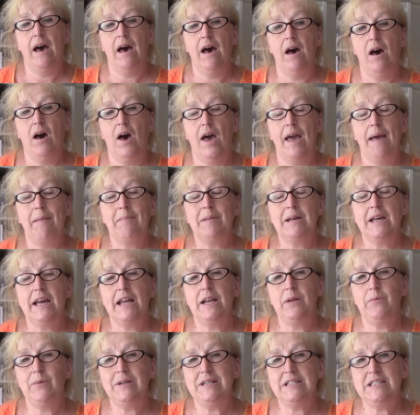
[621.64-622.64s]
I am
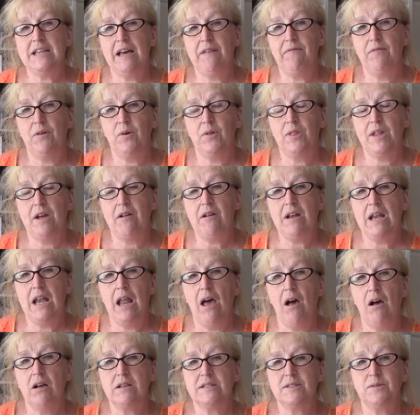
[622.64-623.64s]
going to endeavour, although
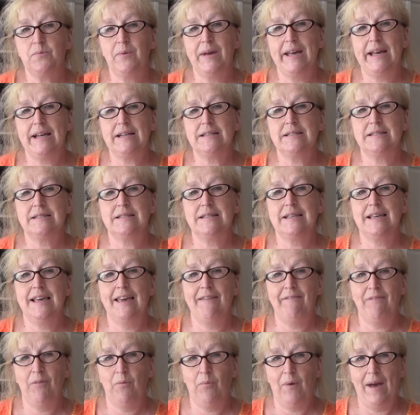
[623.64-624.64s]
last week's
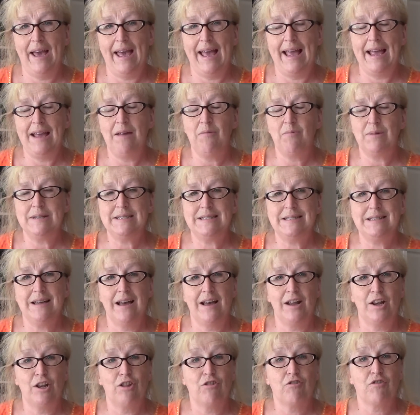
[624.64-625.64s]
giveaway was
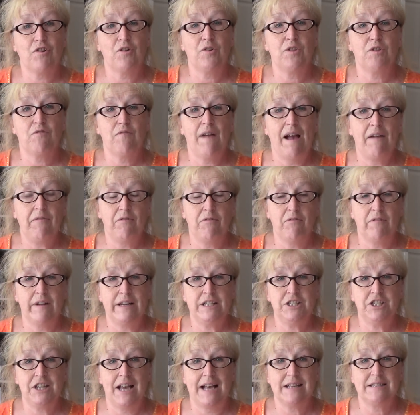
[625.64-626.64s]
done through the
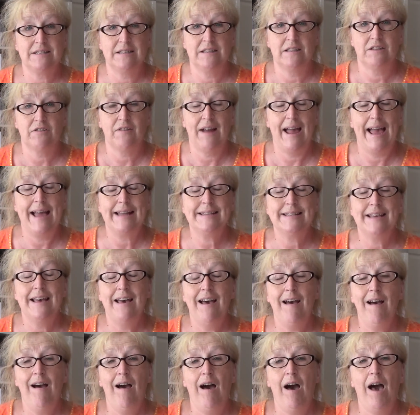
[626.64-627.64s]
Ravelry chatter thread,
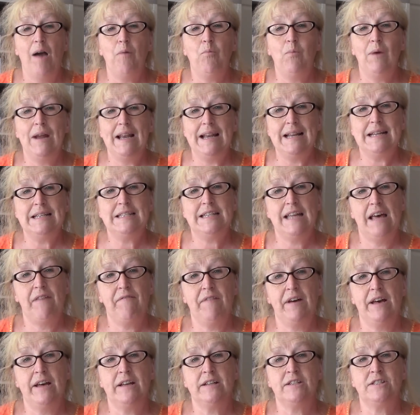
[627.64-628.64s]
I will
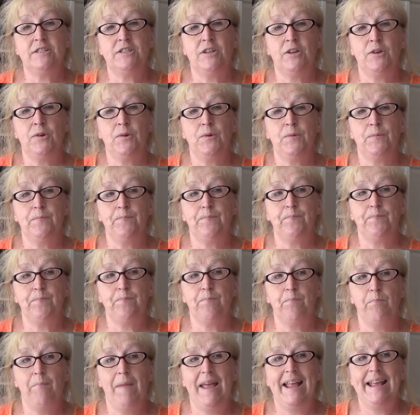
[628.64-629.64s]
endeavour to
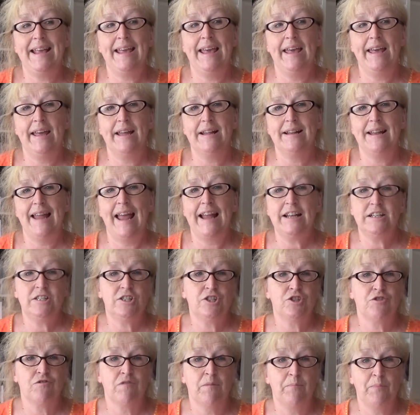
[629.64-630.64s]
make it
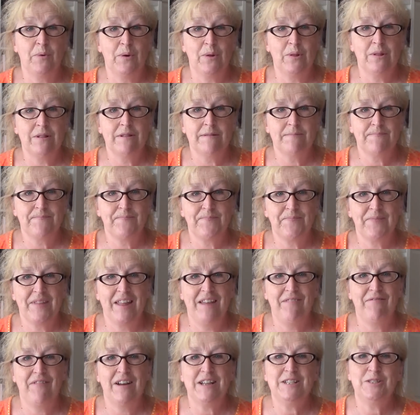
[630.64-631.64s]
enterable.
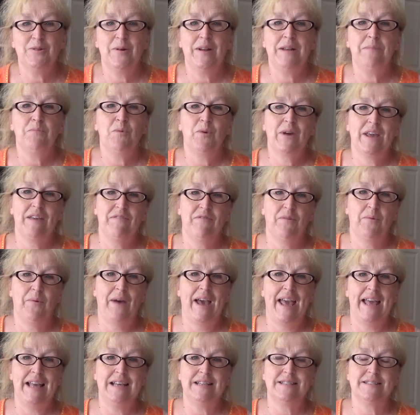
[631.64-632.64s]
If I do any more
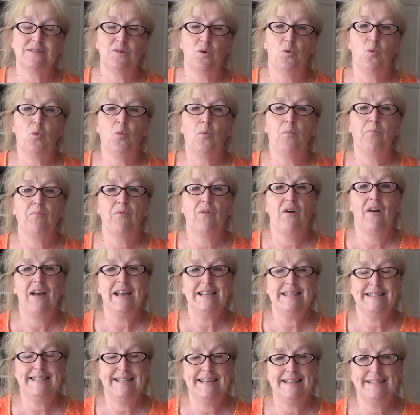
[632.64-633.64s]
giveaways or
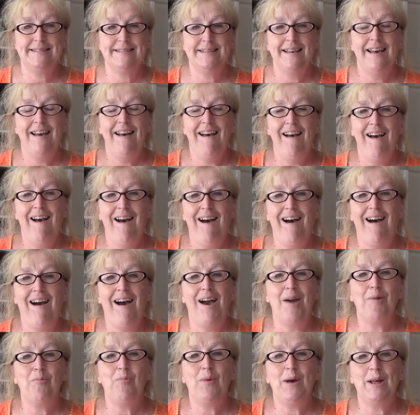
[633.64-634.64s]
prizes,
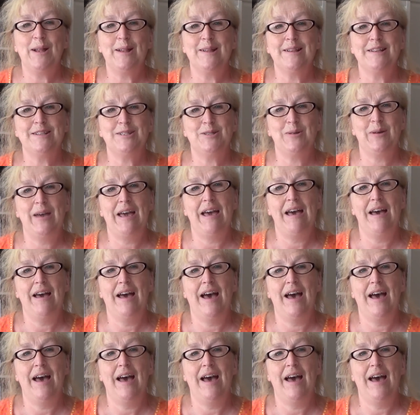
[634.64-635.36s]
I will do it